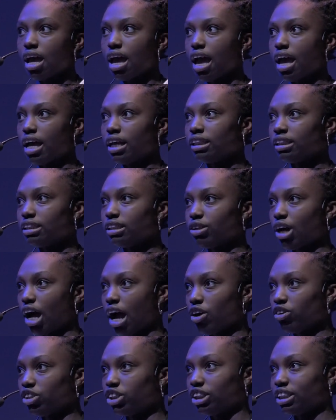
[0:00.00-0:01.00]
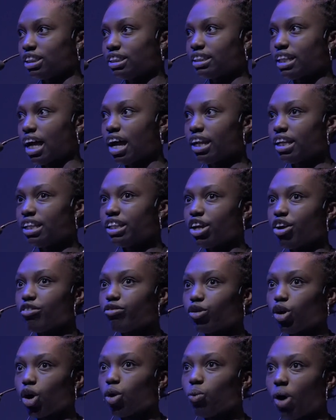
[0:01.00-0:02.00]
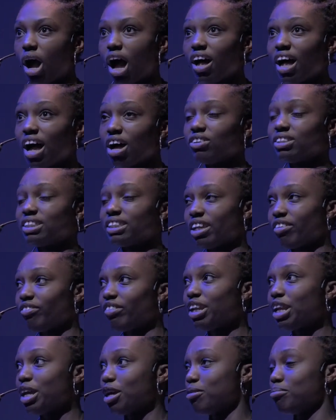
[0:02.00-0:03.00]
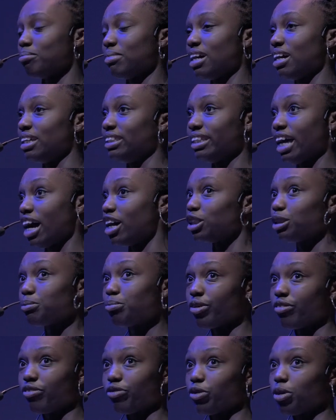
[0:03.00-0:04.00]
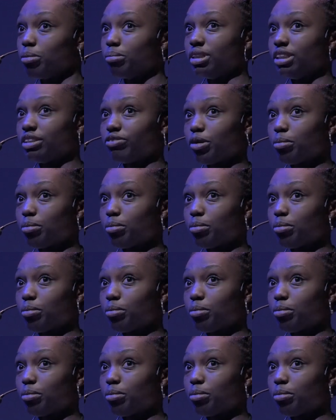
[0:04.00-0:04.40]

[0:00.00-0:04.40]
And I was just standing there. For a while, I was giving him a dance performance